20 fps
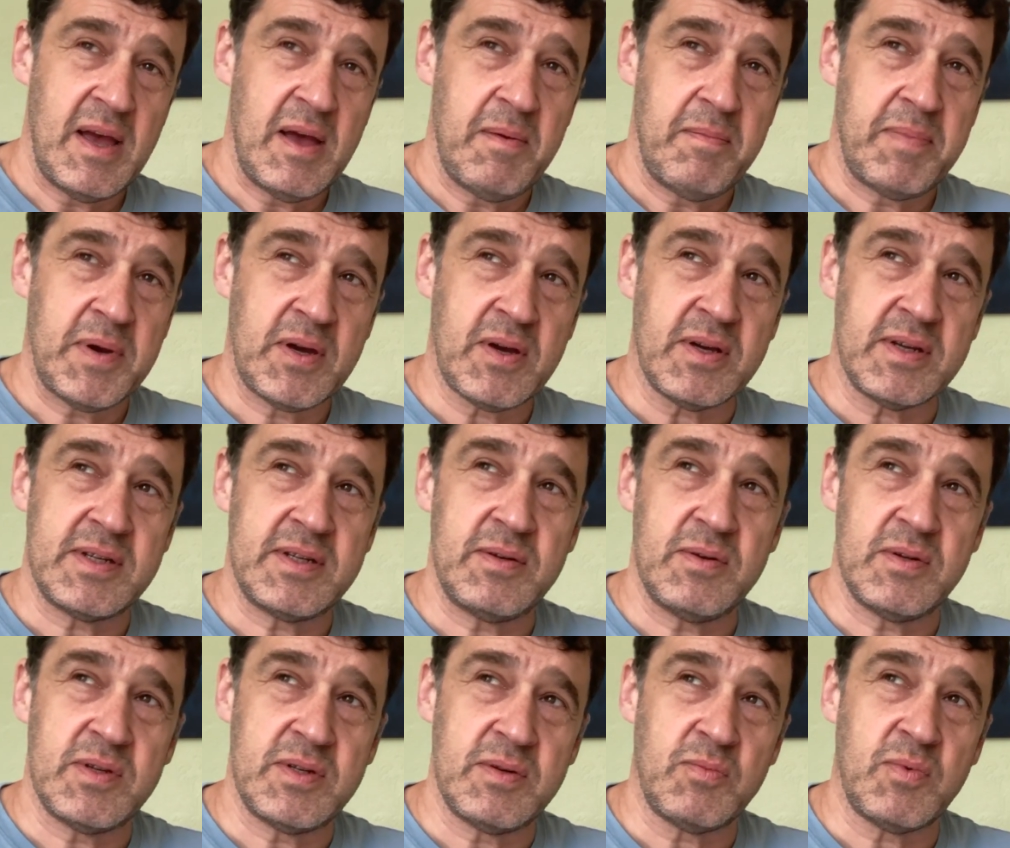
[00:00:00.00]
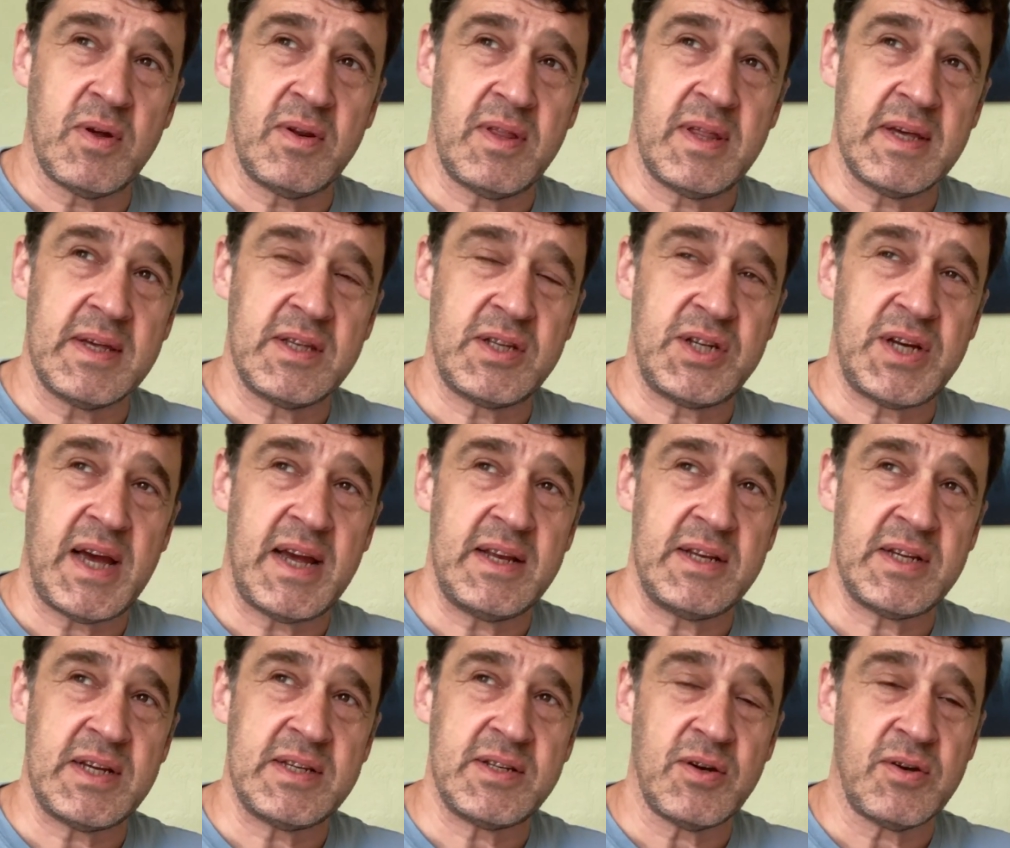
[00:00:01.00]
because one thing
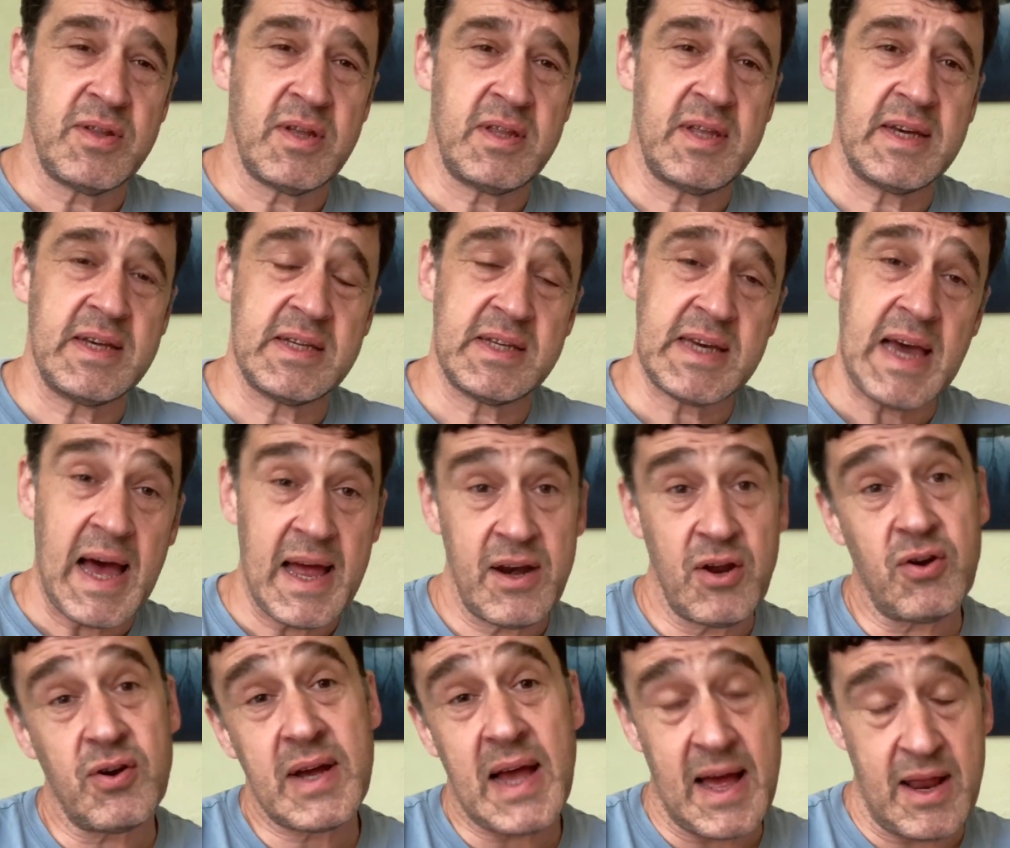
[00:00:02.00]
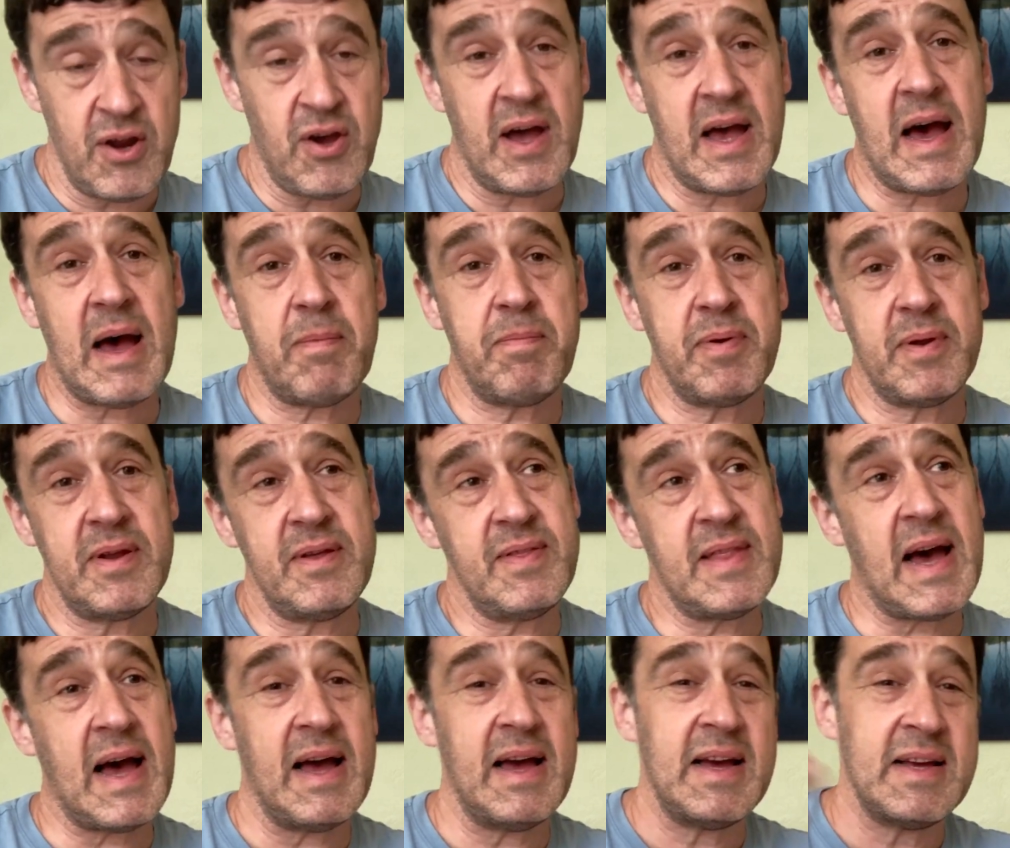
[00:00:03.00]
changes, other things can or cannot happen, and
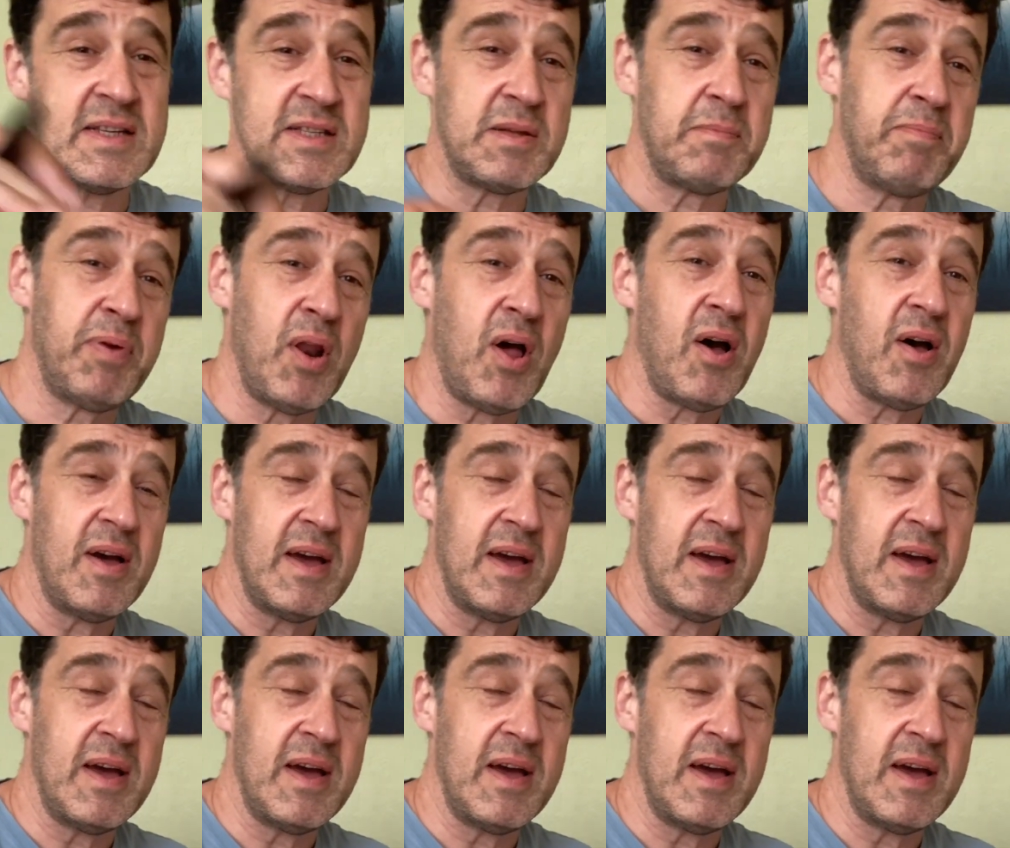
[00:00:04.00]
that is the plot.